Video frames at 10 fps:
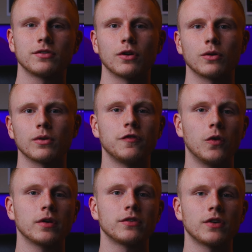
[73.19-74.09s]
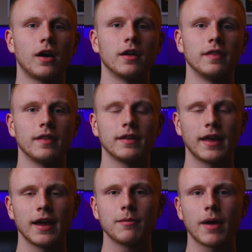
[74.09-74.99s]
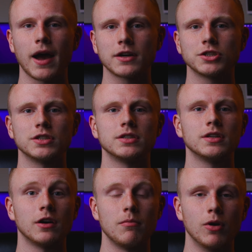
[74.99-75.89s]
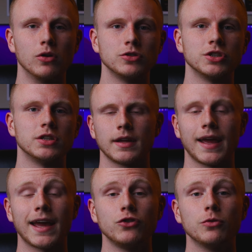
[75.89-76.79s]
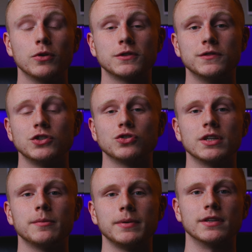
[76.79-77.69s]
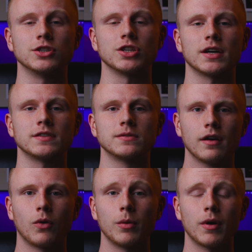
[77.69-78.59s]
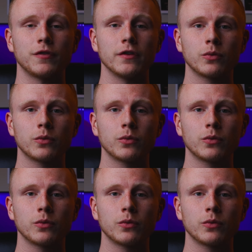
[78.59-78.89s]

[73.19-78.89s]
So focus on game action, emotion, and your most visually appealing shots. One of my favorite